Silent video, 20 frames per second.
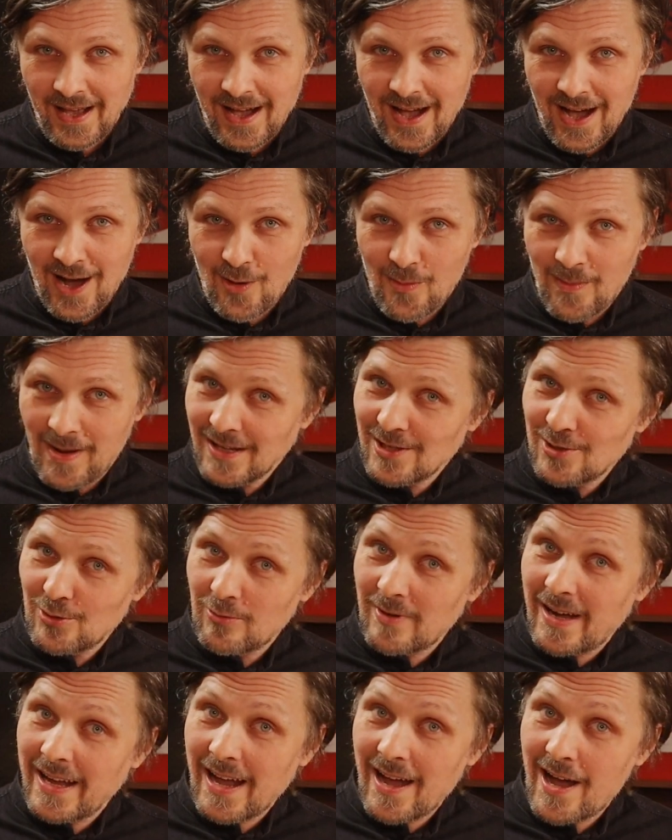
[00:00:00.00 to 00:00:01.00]
how much
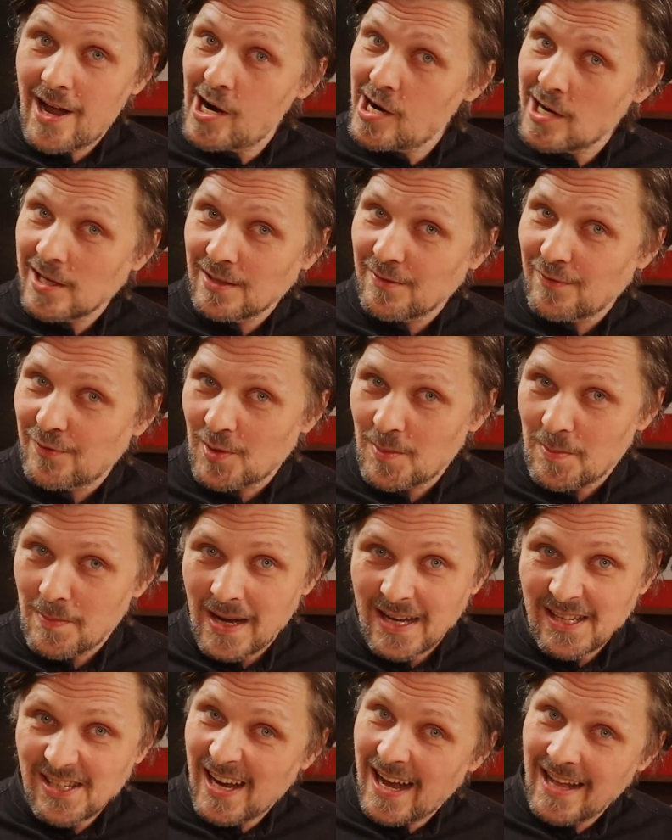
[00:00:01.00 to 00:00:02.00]
do I earn from
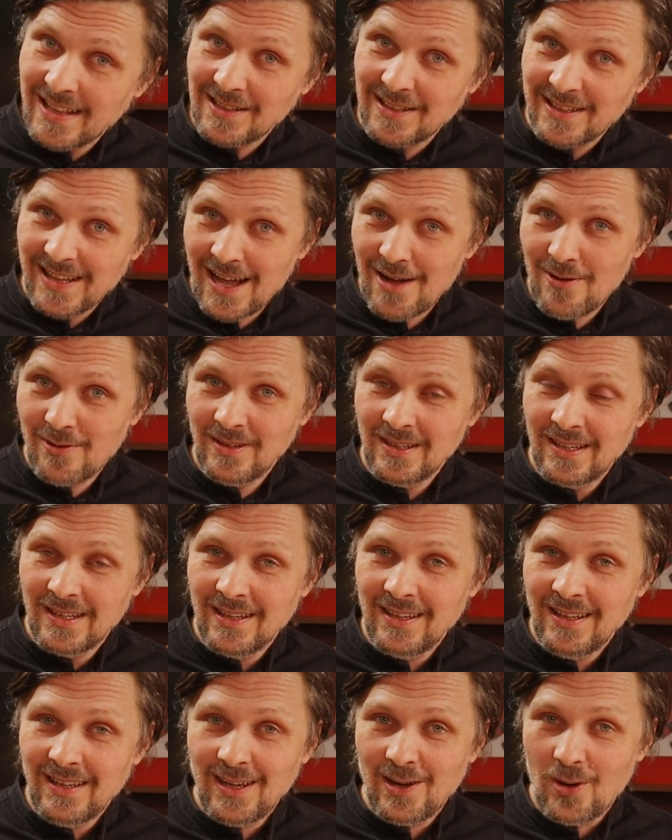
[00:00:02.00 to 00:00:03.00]
my channel now?
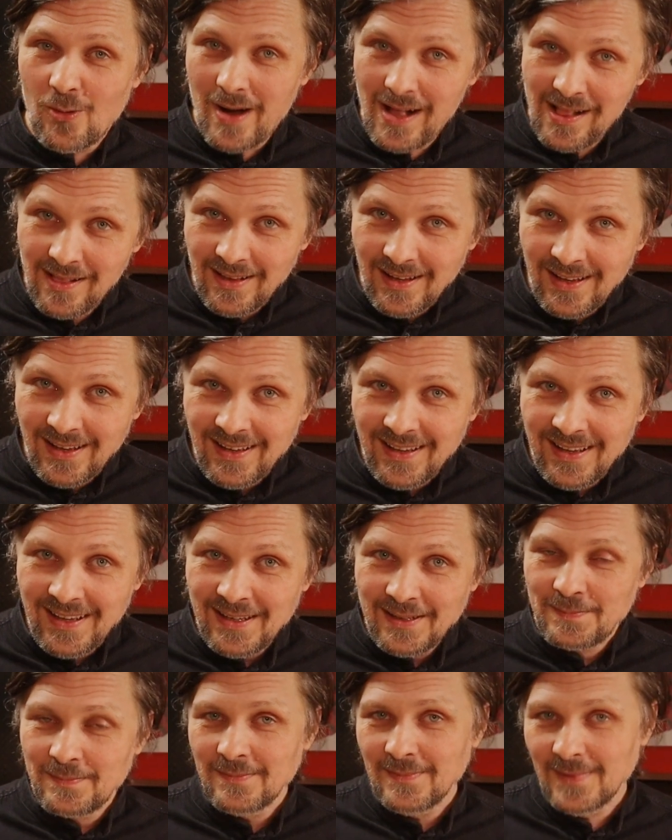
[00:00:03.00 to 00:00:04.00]
Well,
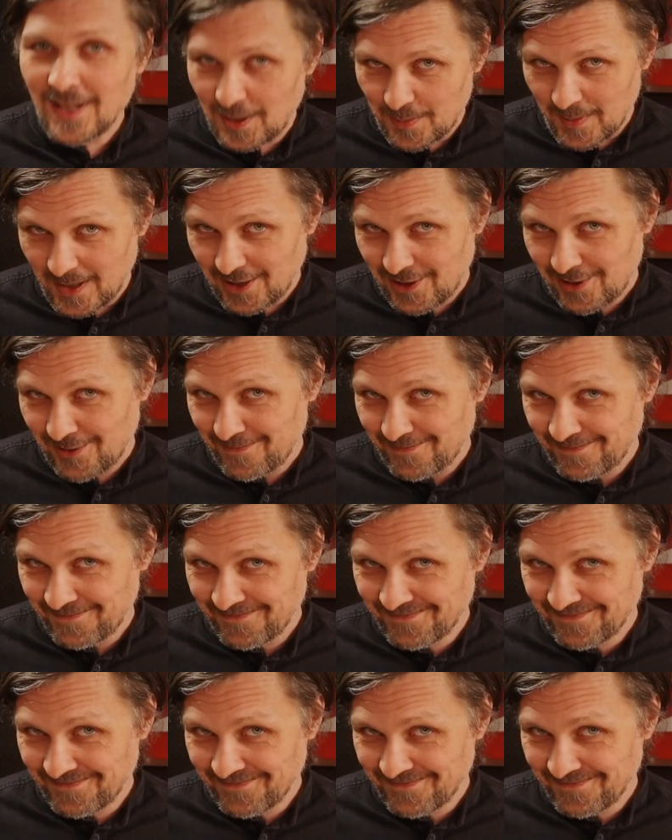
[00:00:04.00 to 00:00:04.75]
not much.